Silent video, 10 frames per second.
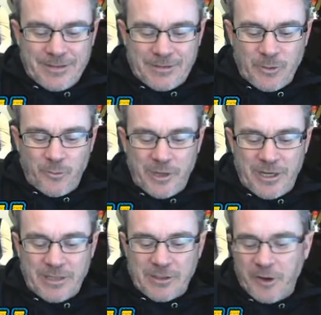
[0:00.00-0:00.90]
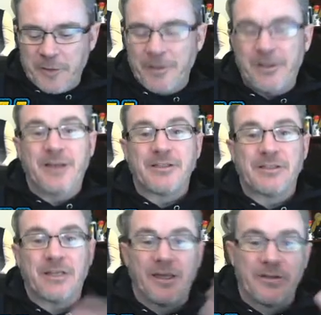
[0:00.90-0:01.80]
so what his ultimate does is
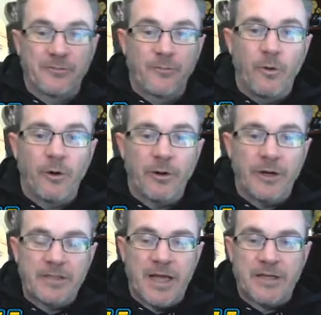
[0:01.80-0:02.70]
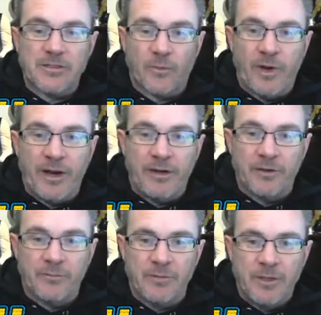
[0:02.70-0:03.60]
it gets four attacks to
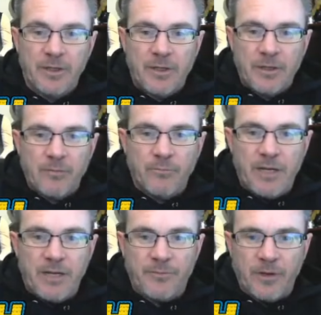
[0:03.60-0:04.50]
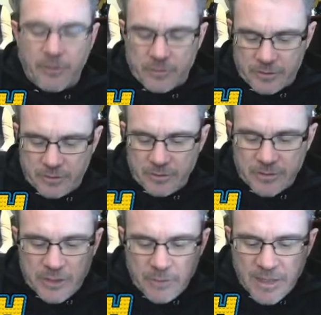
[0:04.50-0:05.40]
random minifigures.
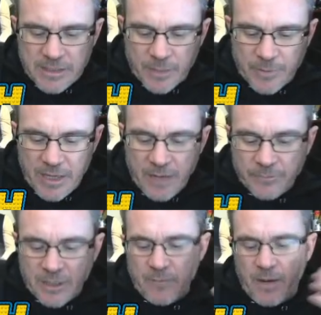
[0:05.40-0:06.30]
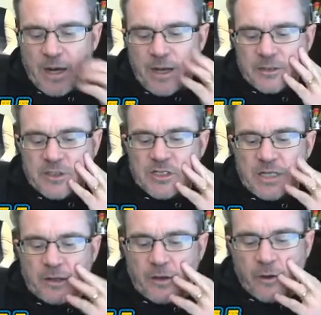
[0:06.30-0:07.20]
She raised up him? Come on. She's got
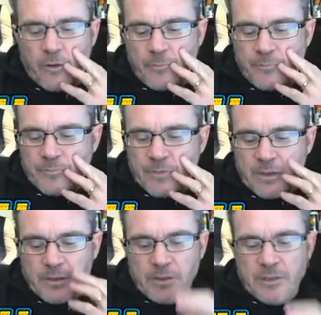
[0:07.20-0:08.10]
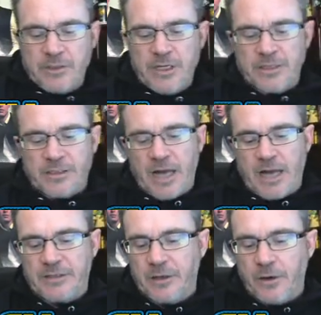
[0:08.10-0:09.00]
to go. She has
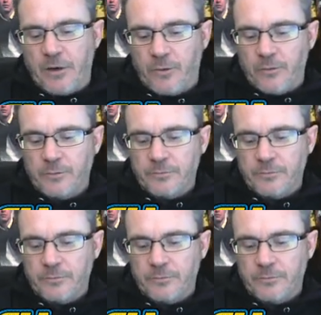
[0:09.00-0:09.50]
got to go.